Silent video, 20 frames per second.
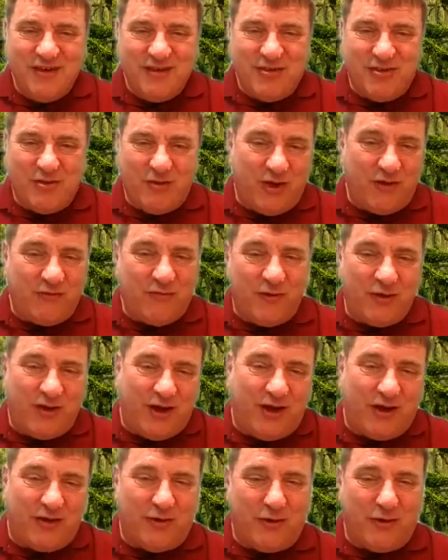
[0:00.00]
So I
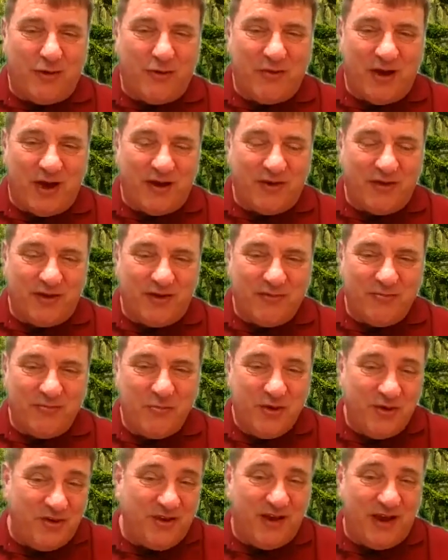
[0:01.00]
forgot all about it,
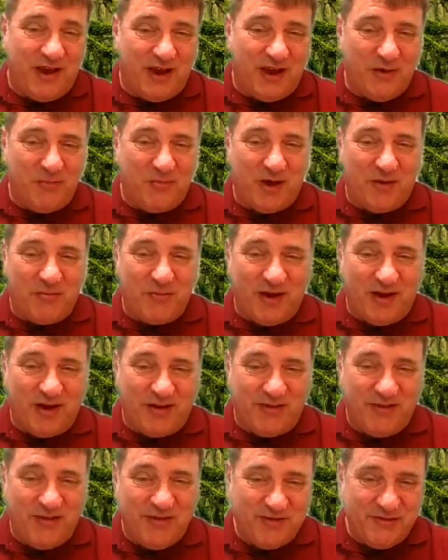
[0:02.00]
put it out of my
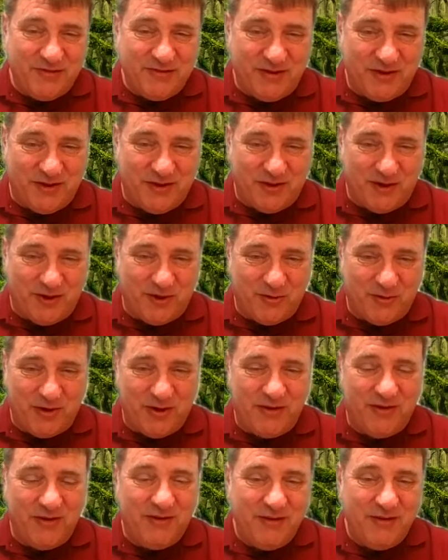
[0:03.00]
mind,
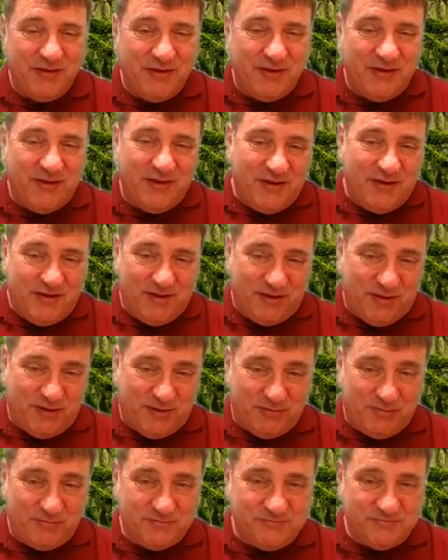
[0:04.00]
that
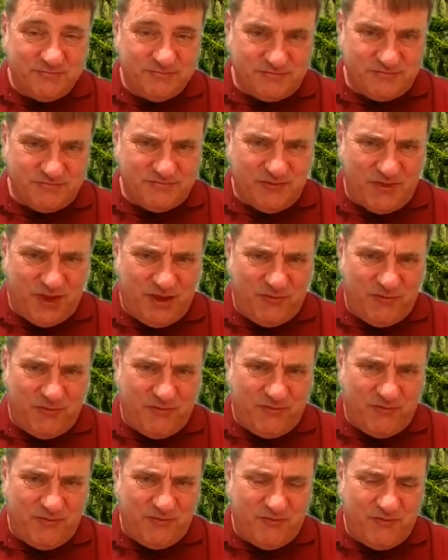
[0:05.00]
uh, if,
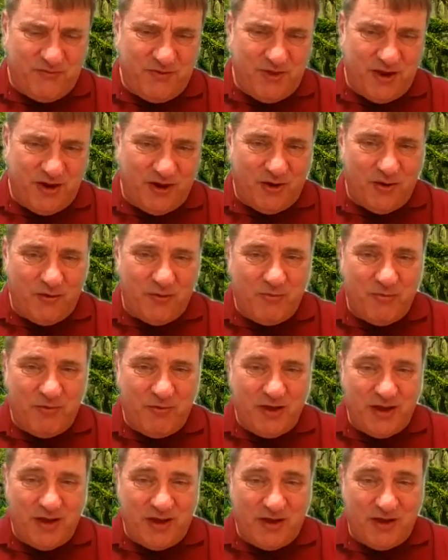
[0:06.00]

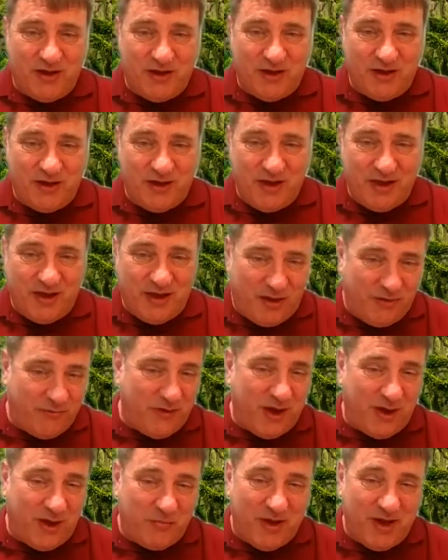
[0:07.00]
and I've
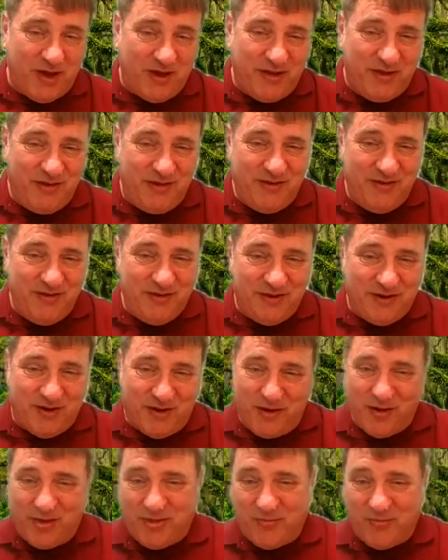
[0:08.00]
had many
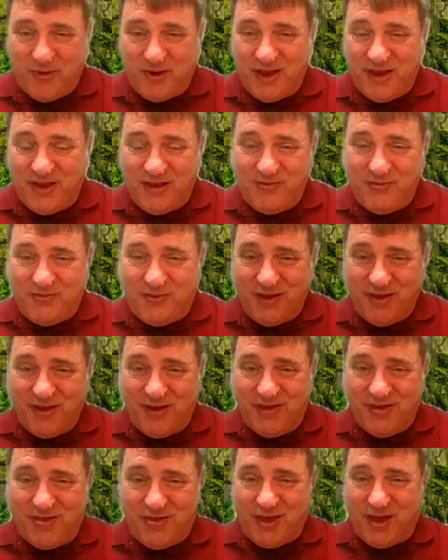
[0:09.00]
unexplained
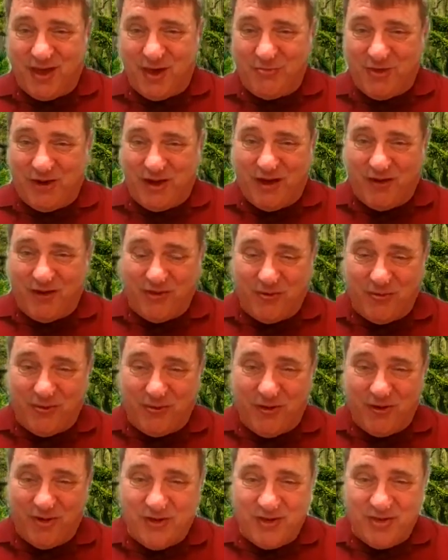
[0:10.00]
things camping out in the
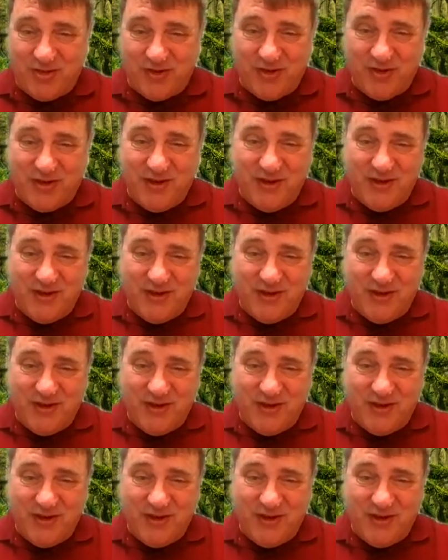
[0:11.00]
woods,